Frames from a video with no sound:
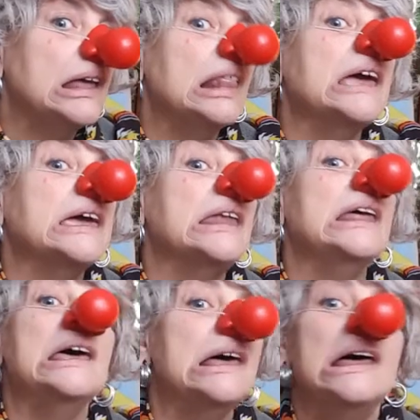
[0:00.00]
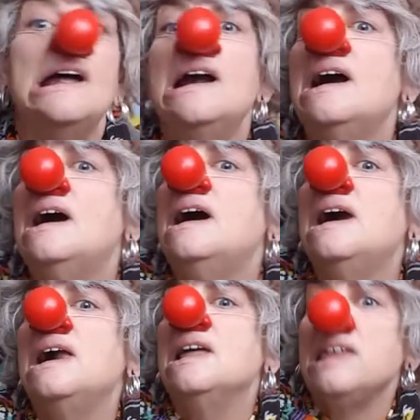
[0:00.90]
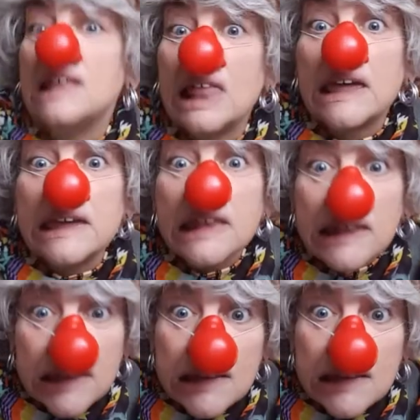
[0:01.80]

You like it? You like it?